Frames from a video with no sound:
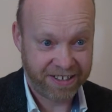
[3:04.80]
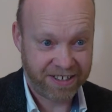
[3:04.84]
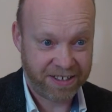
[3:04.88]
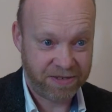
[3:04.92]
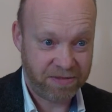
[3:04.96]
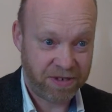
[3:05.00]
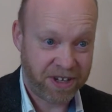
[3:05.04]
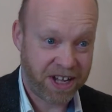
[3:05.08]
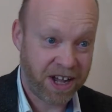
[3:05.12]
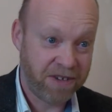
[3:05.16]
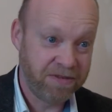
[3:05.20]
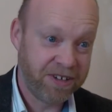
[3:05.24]
to
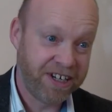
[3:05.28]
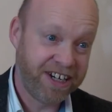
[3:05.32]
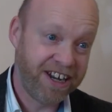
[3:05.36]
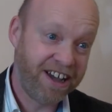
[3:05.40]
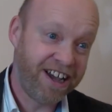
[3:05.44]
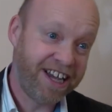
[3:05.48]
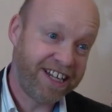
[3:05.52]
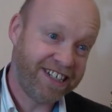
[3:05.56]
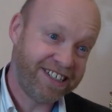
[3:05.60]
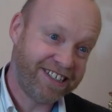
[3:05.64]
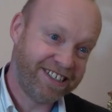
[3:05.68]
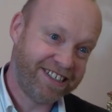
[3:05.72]
become
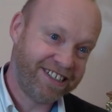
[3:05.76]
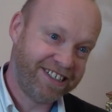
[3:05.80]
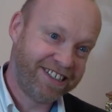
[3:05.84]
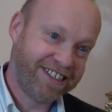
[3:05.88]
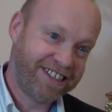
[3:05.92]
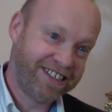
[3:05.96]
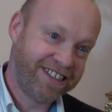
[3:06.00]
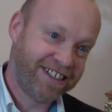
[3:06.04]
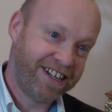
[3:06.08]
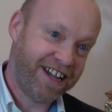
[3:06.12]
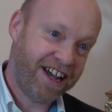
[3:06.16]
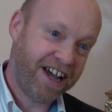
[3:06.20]

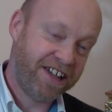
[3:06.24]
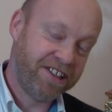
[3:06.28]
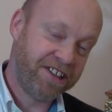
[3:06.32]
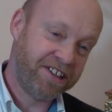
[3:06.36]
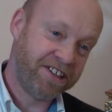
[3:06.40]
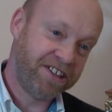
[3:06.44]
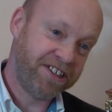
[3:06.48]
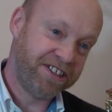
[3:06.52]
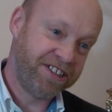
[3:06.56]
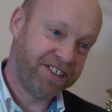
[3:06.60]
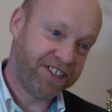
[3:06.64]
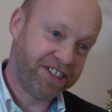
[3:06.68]
enlightened other
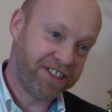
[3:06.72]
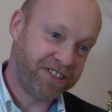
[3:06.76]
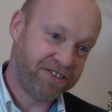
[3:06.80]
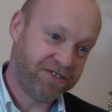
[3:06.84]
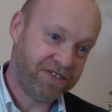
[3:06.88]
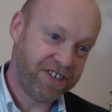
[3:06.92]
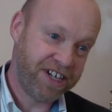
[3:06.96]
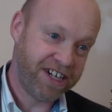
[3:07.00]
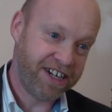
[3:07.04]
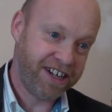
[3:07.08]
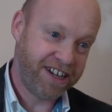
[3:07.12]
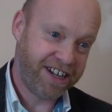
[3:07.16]
than just
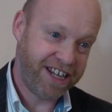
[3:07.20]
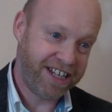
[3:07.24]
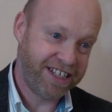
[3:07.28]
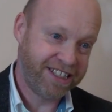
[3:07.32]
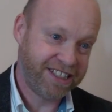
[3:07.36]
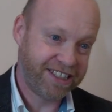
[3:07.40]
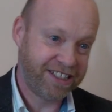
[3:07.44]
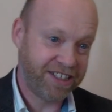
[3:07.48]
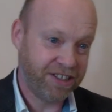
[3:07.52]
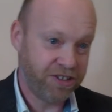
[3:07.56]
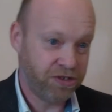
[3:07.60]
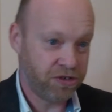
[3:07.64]

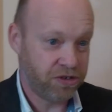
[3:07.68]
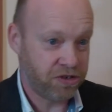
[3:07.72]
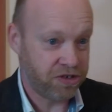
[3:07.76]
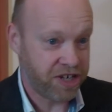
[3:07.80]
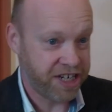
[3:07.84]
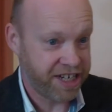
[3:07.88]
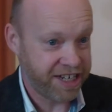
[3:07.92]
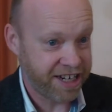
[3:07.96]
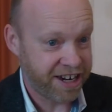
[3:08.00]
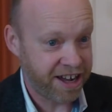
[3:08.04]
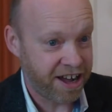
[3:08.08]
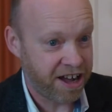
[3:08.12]
realise that you
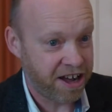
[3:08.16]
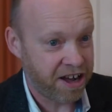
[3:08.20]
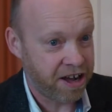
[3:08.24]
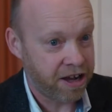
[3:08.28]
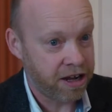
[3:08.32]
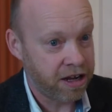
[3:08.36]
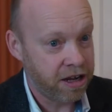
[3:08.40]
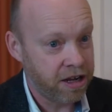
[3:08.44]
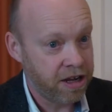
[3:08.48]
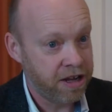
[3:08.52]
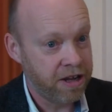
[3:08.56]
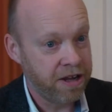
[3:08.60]
already are,
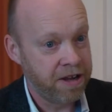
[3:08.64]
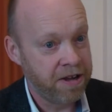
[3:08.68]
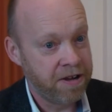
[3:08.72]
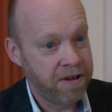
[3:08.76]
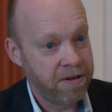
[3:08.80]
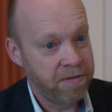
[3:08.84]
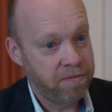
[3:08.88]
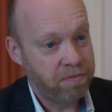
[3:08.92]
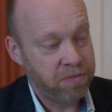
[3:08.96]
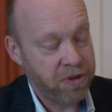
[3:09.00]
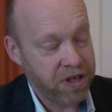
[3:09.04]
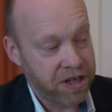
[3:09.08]

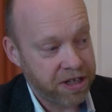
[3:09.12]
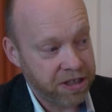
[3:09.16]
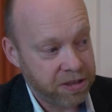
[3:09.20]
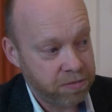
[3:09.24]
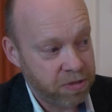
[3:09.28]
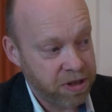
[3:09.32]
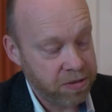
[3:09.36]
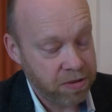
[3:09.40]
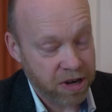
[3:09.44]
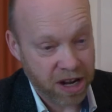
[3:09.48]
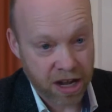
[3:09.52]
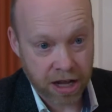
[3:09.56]
because
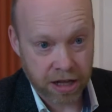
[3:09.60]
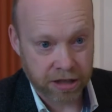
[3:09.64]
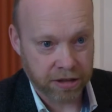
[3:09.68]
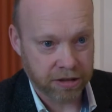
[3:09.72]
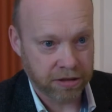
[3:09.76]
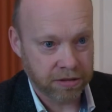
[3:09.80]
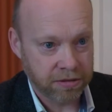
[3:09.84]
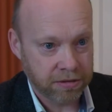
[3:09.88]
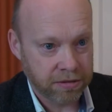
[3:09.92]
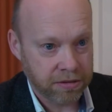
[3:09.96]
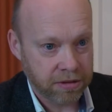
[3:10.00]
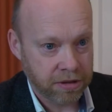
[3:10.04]
people aren't.